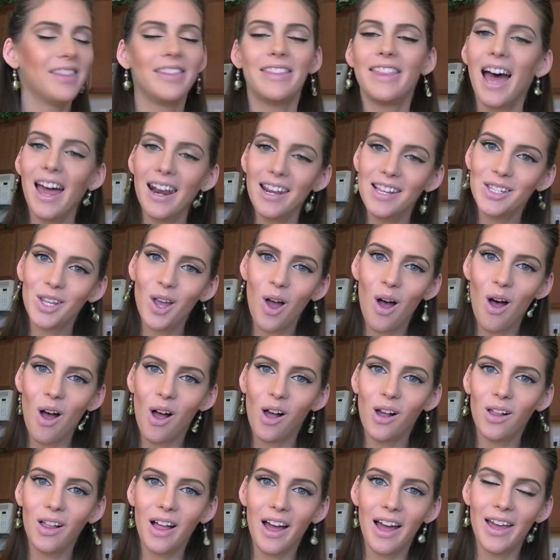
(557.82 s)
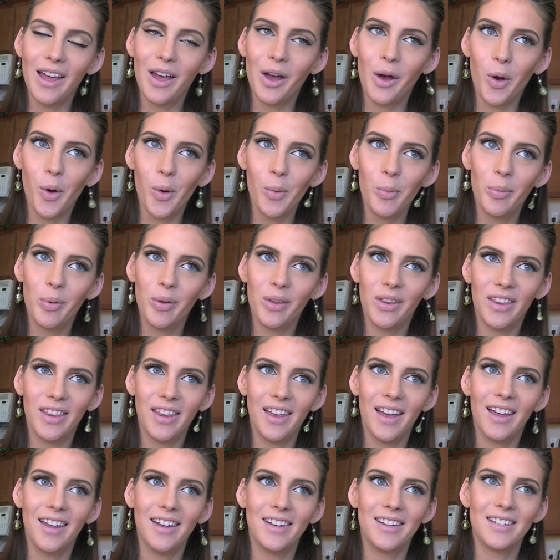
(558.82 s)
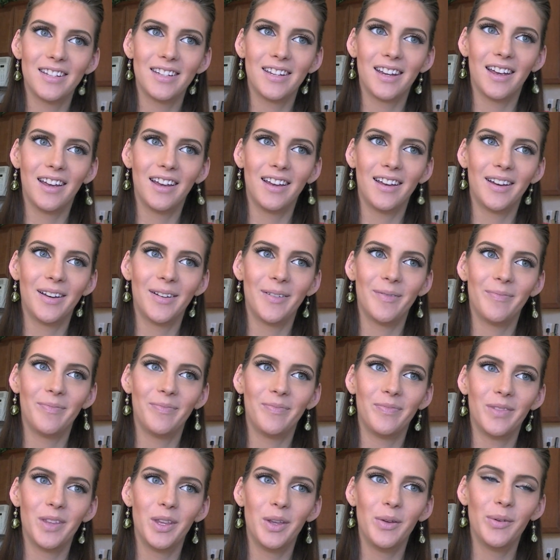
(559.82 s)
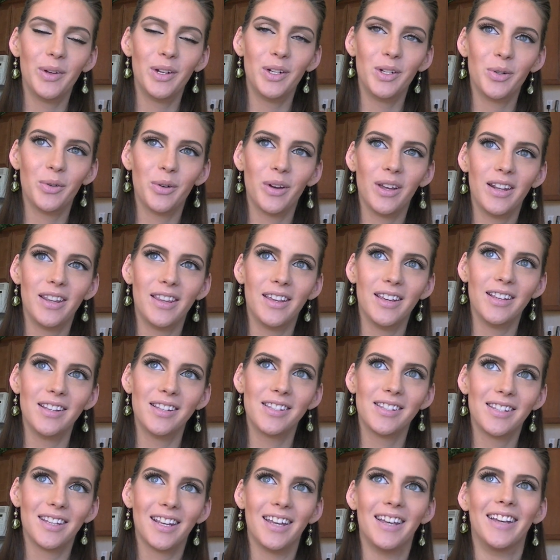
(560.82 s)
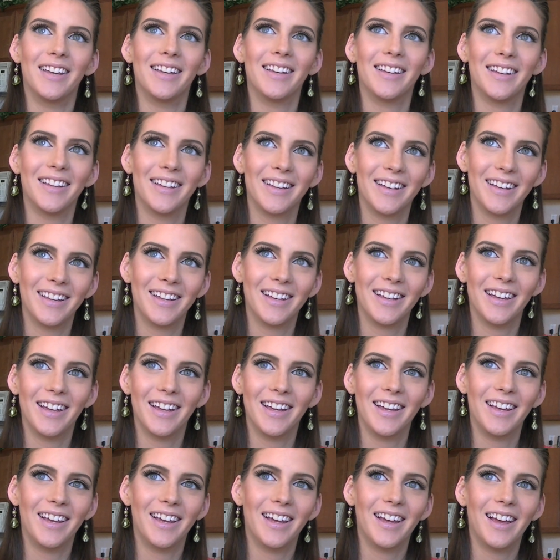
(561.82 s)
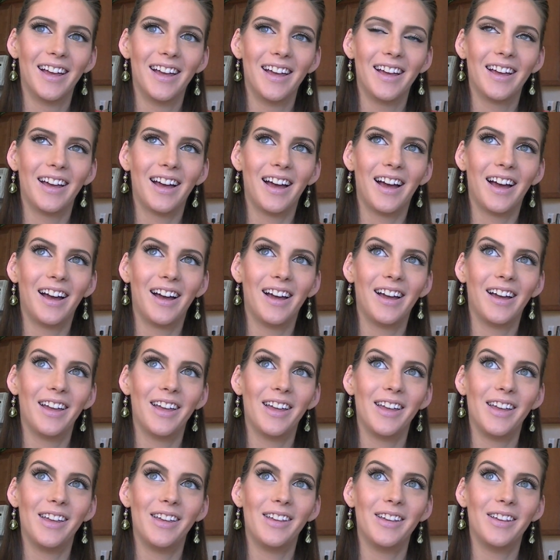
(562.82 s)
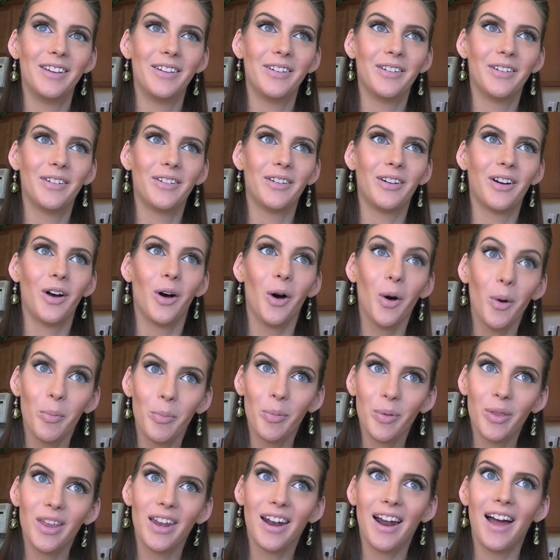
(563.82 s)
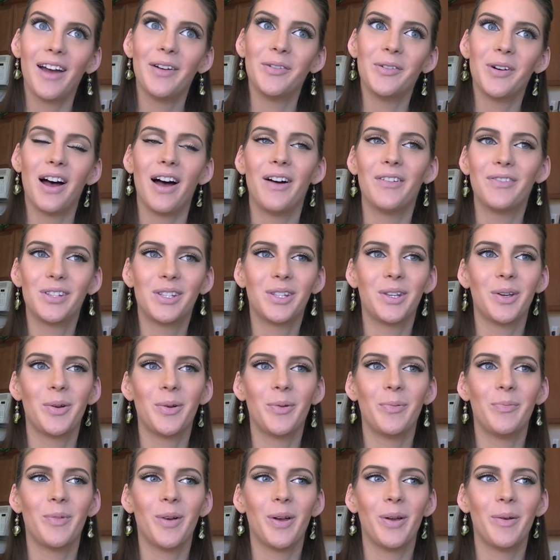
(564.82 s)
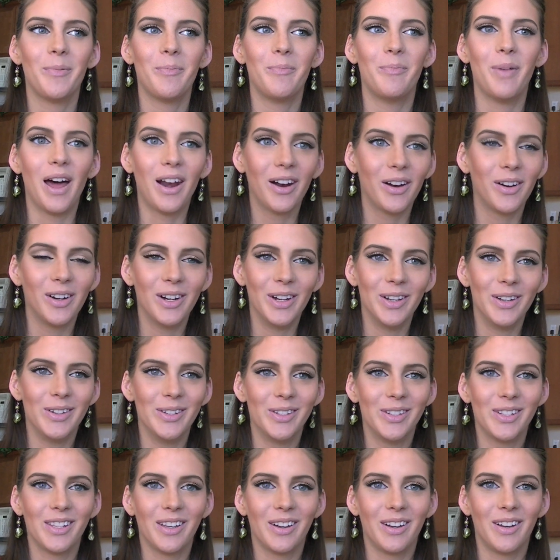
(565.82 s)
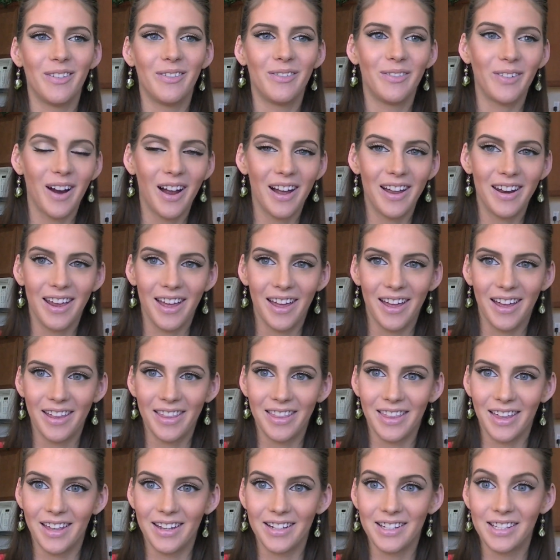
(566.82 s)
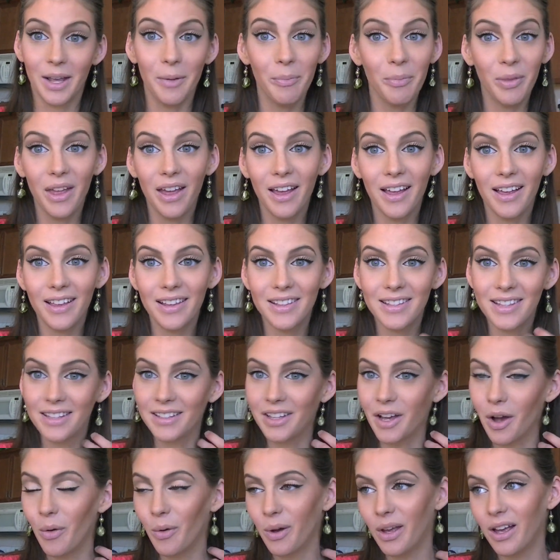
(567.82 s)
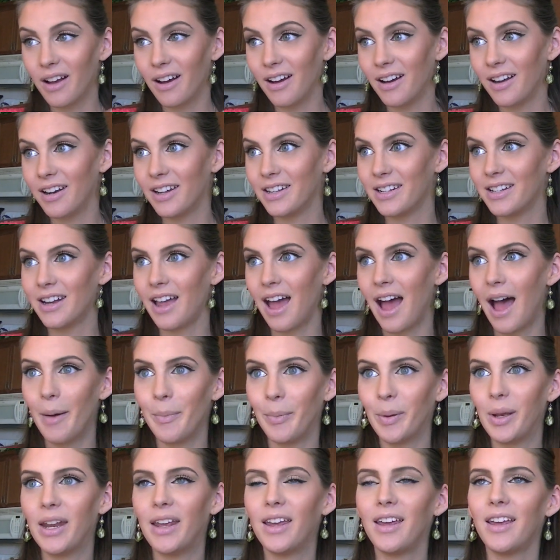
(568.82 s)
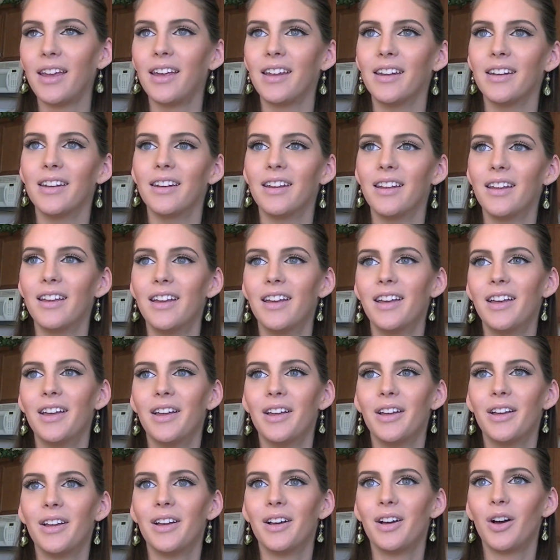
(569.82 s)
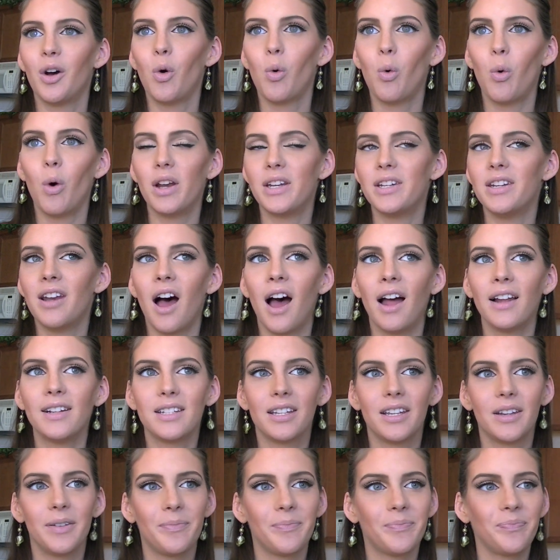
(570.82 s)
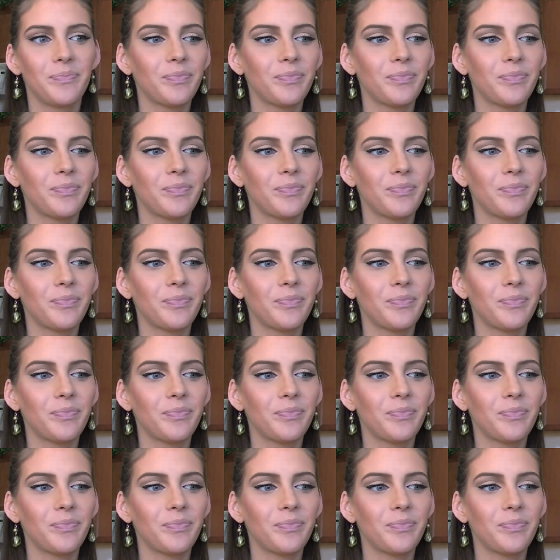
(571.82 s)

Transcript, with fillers: that is all. I hope that you enjoyed this. I hope that I will have some better news on Friday, that something is going on and happening and whatnot,